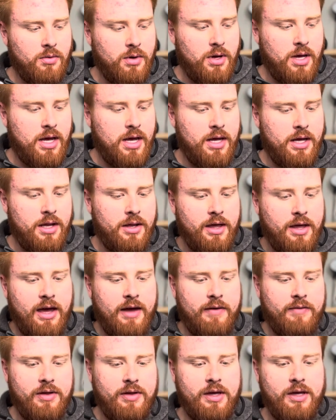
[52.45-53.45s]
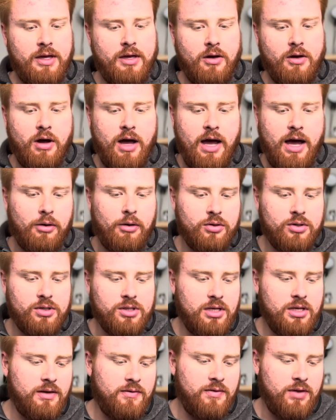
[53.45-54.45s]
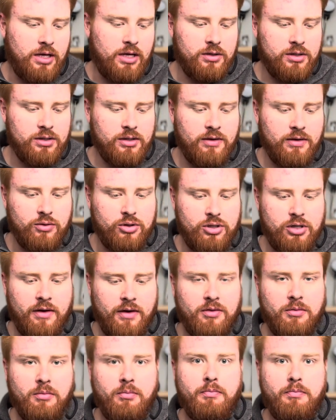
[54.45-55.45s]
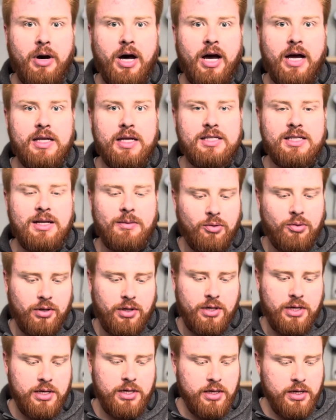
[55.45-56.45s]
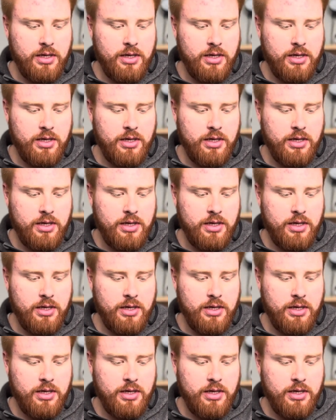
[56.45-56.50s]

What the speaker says: and they have the outer sleeve and the inner sleeve, which you have to buy separately.